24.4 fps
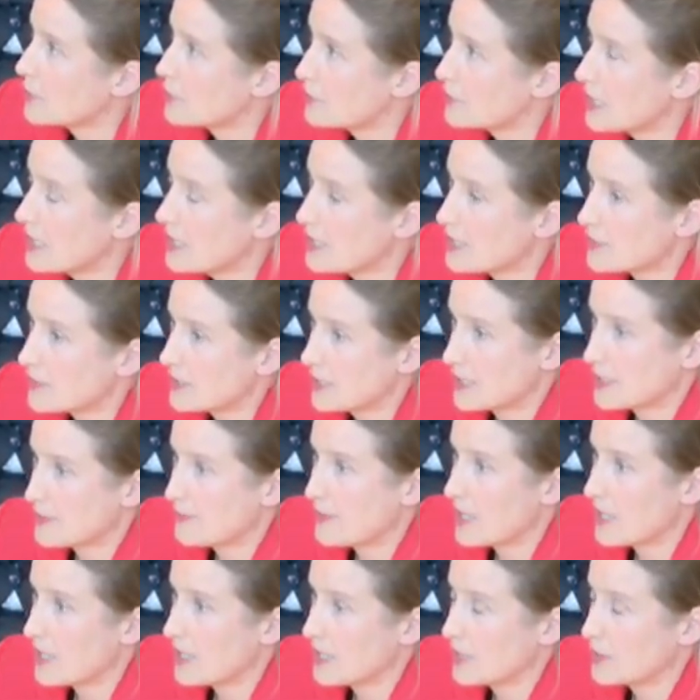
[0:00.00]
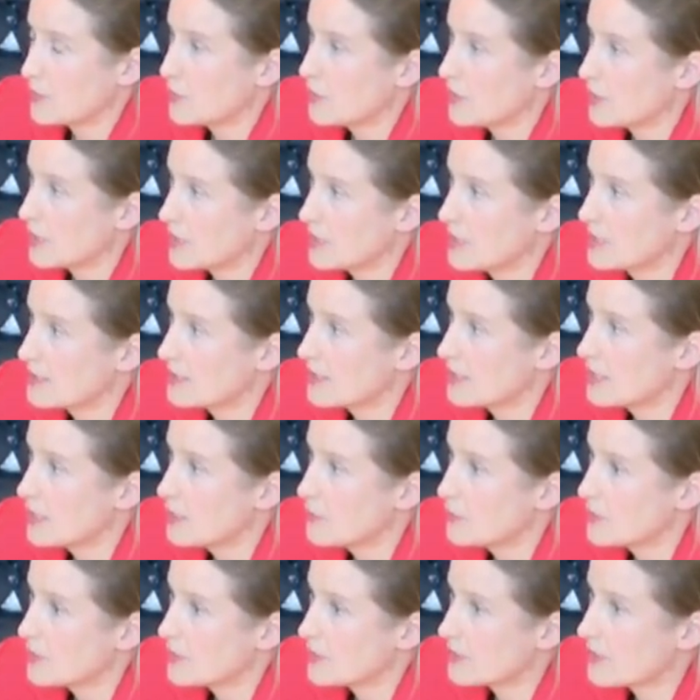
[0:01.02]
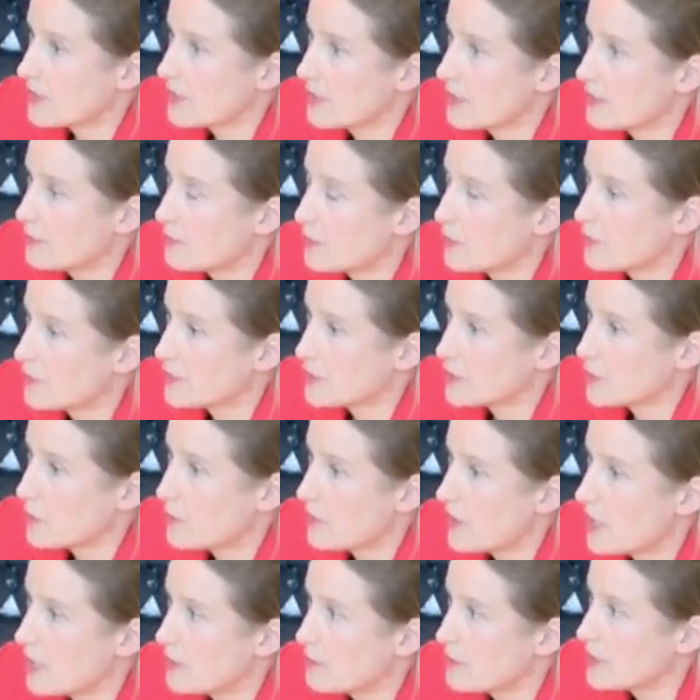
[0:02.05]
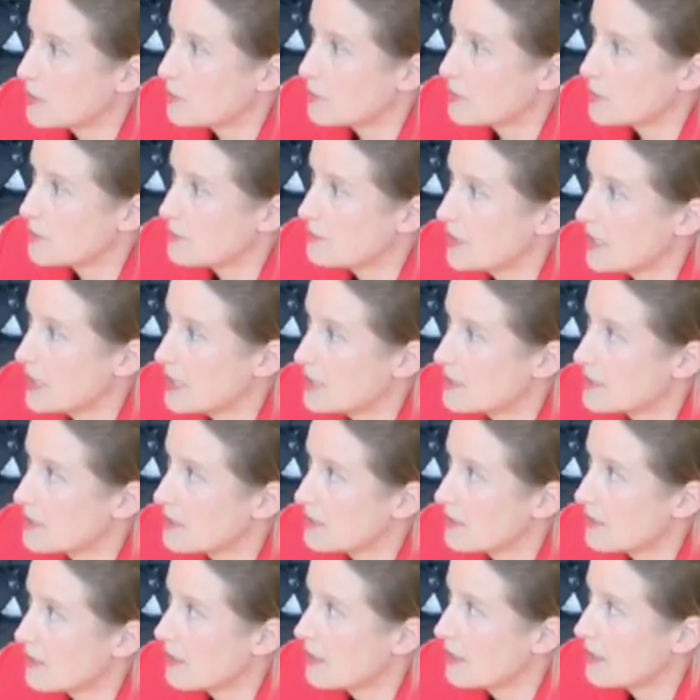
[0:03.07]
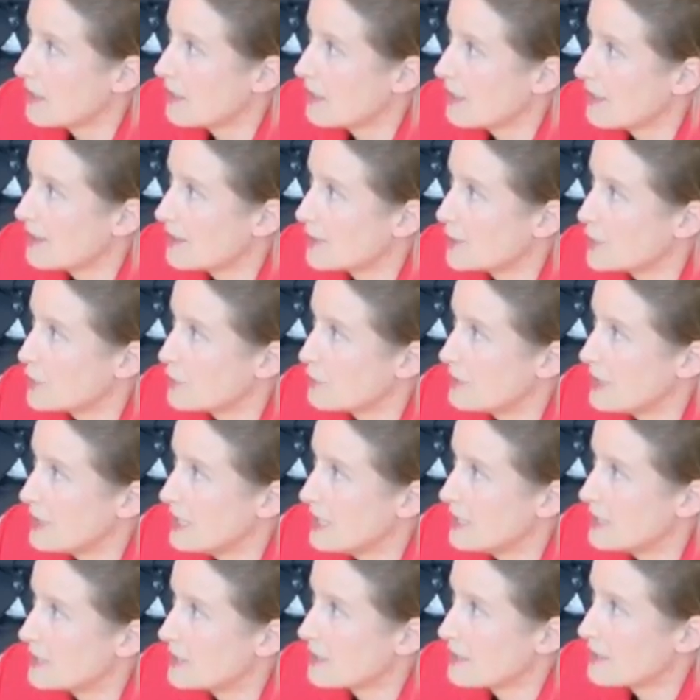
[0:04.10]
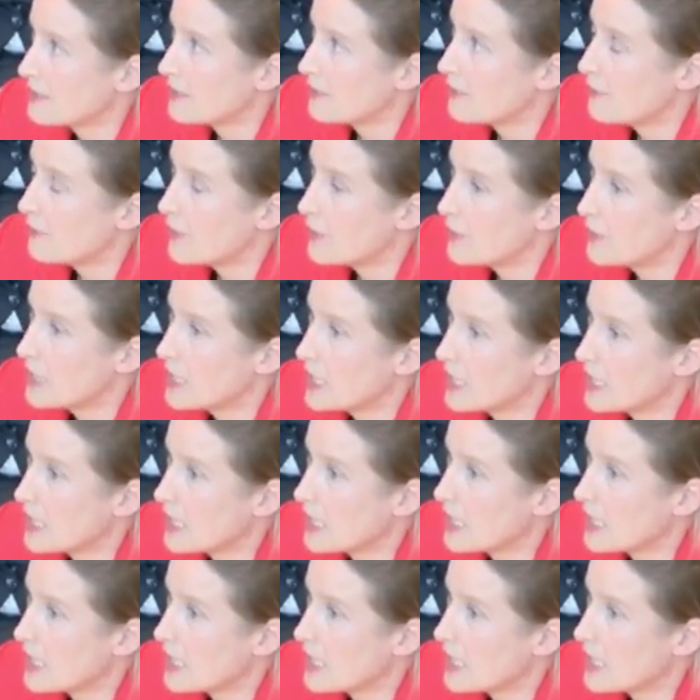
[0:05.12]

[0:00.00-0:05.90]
what really transpired was that he was uh, Professor Papier was made to read very